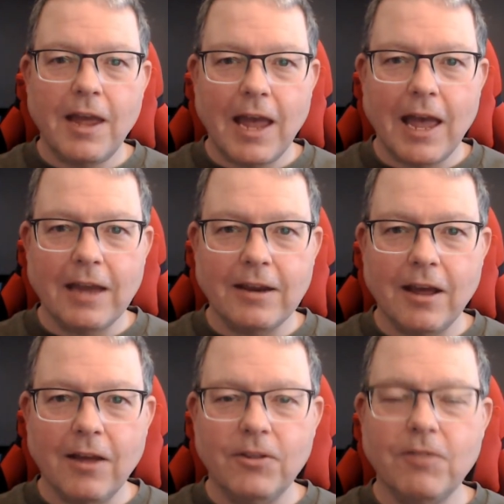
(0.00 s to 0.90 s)
And
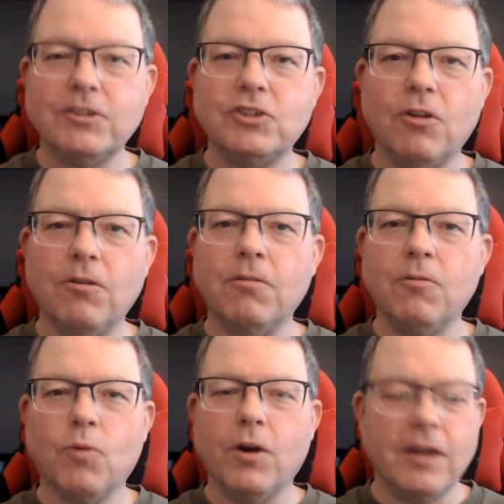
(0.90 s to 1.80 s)
the original
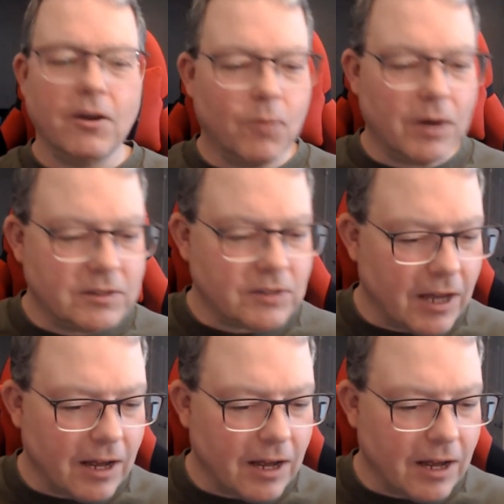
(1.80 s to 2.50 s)
wording was